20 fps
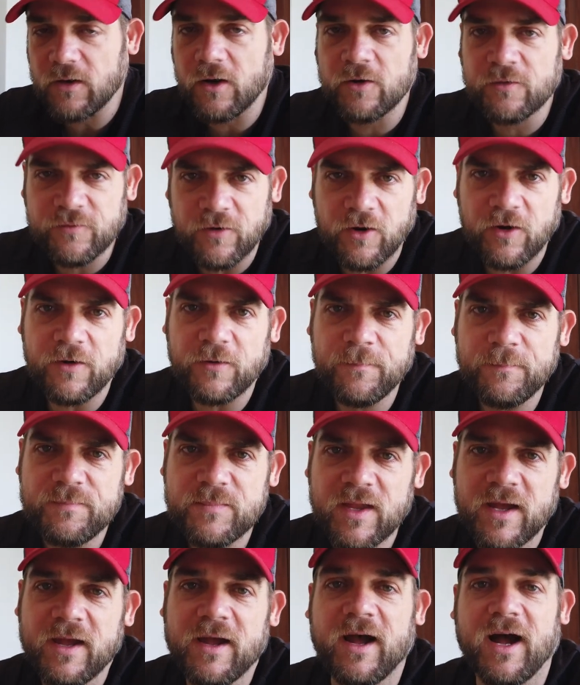
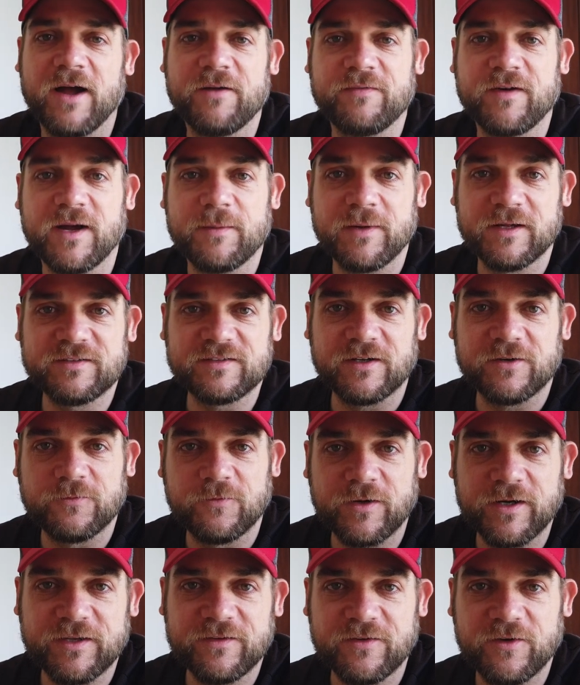Overall, I find
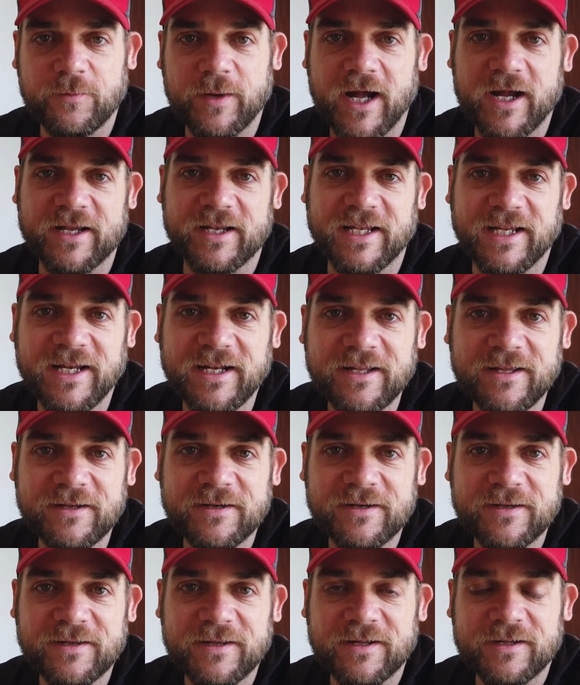myself wanting to go back and eat
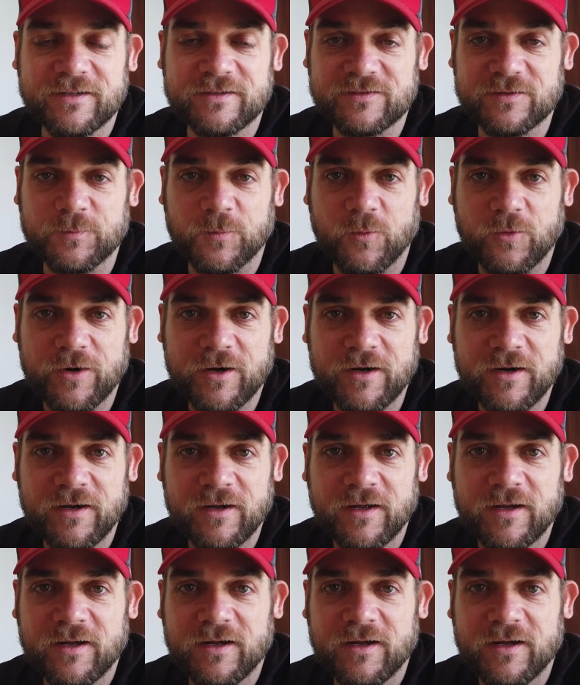it some more.